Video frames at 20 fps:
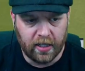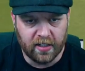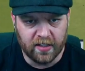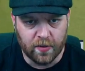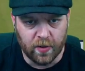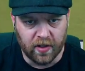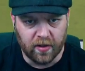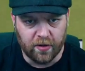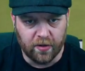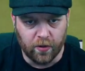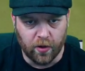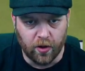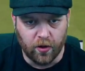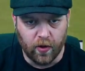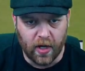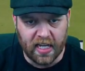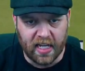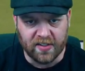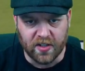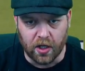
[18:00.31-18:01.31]
this one through,
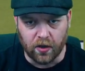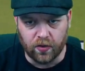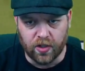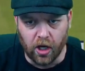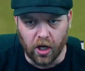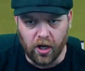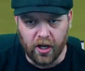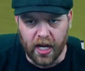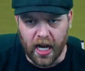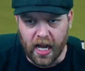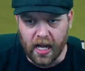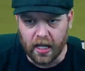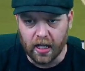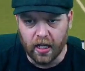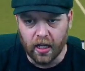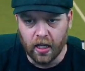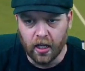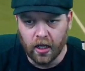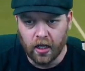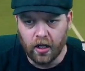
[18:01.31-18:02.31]
has O'Connor.
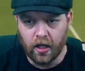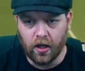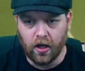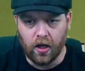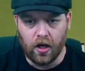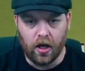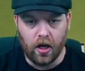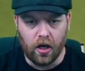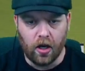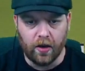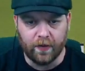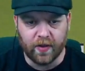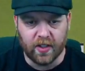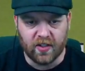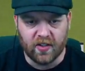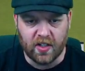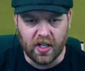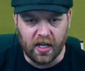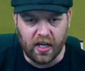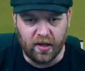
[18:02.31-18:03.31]
Off the
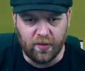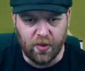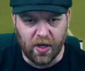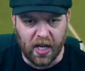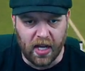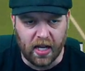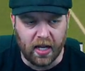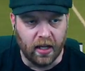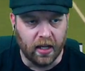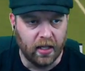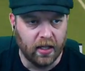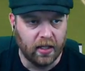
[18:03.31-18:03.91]
sidebar.